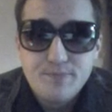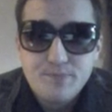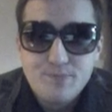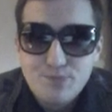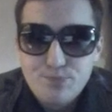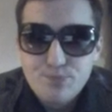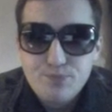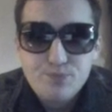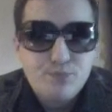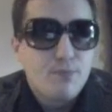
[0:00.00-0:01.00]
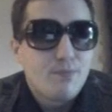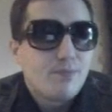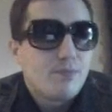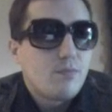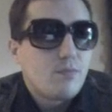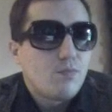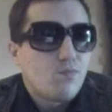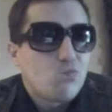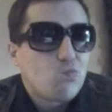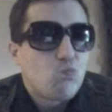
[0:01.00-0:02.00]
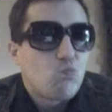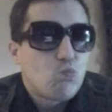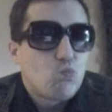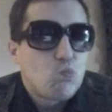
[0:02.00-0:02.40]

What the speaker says: Nobody speaks.